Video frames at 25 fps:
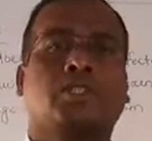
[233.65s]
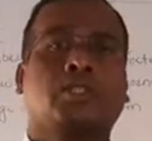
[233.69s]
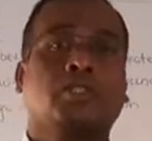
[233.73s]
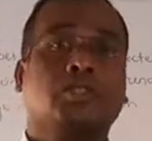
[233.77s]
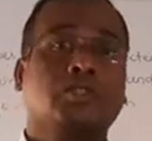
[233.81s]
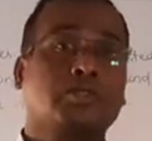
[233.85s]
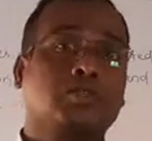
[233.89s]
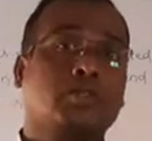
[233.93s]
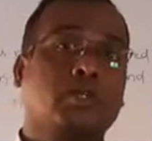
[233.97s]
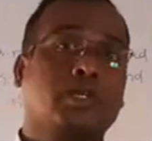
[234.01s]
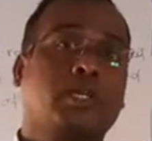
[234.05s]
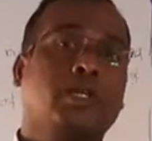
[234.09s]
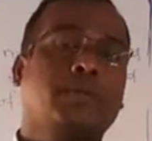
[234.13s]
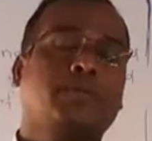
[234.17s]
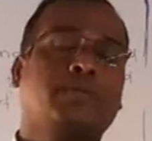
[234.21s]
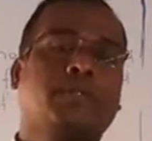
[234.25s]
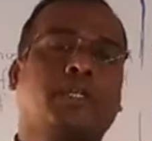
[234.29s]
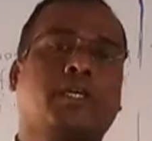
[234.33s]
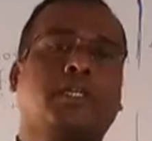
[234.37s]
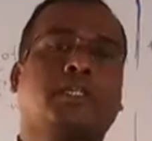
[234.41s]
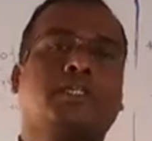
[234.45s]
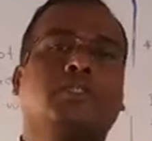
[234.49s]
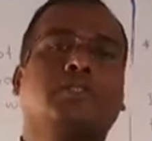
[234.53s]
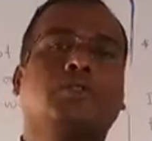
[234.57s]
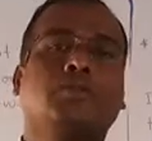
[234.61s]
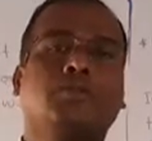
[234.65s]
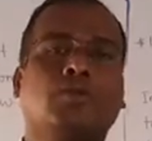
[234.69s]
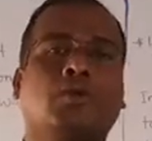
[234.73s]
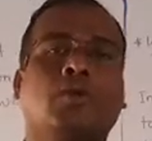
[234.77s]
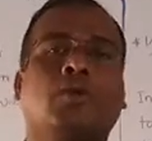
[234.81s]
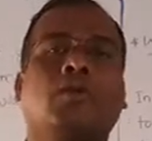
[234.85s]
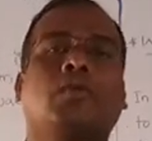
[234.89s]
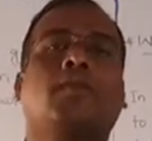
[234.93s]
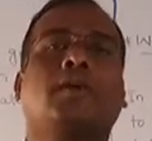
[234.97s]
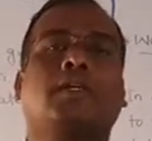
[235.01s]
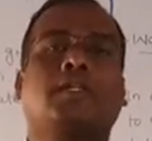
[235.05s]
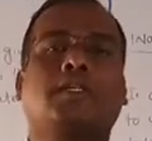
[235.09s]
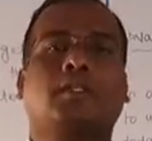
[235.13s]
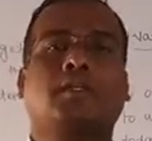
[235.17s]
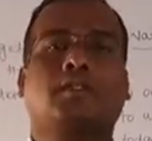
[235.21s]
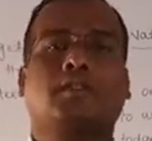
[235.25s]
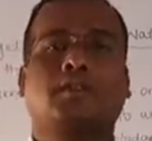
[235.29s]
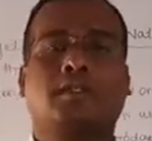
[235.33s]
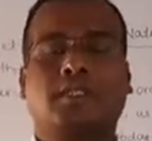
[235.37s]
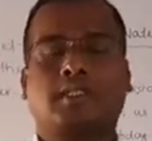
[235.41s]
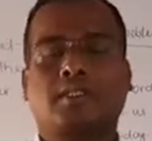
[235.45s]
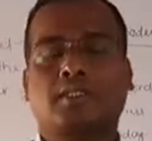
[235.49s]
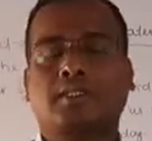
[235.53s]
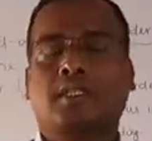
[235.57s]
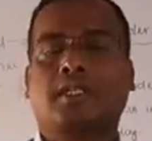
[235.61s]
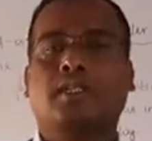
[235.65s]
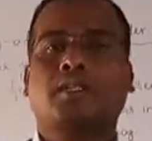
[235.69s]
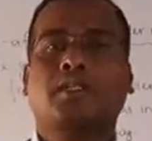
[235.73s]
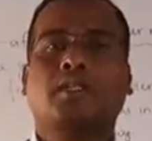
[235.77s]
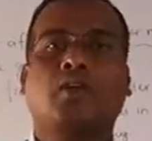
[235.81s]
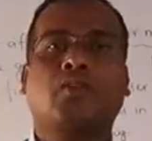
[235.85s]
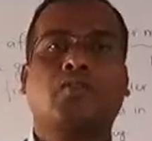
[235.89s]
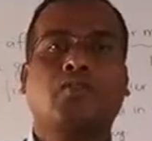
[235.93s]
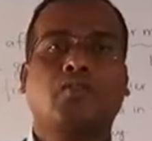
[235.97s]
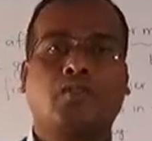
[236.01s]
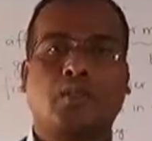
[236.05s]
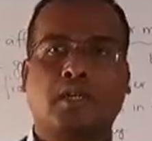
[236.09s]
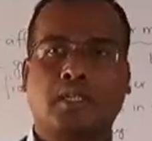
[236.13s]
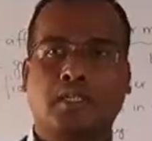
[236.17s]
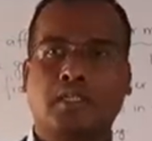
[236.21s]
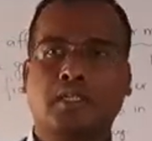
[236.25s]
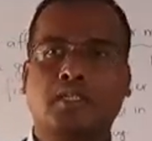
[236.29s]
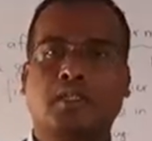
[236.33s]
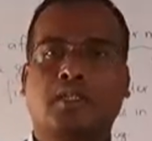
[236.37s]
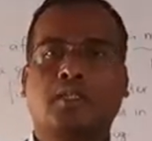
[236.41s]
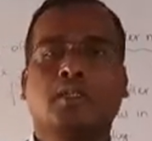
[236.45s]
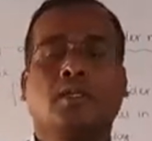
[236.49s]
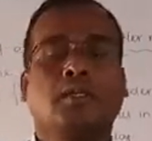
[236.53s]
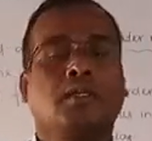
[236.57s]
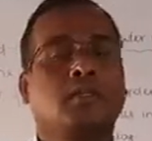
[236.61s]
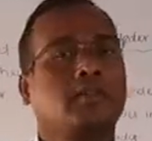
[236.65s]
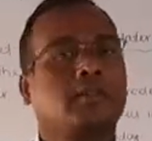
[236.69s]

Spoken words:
So if there is no water, there is scarcity of water,